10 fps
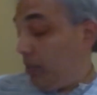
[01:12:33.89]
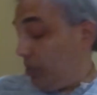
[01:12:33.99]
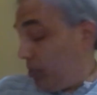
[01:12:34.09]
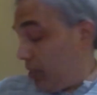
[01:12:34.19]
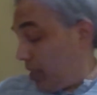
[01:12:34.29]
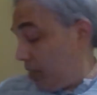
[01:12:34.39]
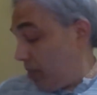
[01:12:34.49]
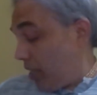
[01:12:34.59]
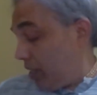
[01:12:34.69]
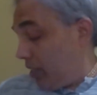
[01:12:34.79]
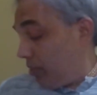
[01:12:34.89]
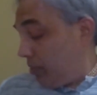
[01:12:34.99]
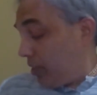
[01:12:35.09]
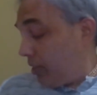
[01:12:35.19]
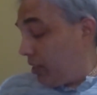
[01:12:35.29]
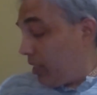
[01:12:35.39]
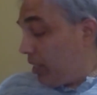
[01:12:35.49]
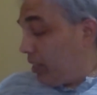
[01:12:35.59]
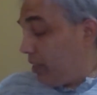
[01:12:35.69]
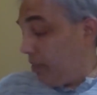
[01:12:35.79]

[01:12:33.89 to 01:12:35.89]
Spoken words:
So that is what this verse is telling.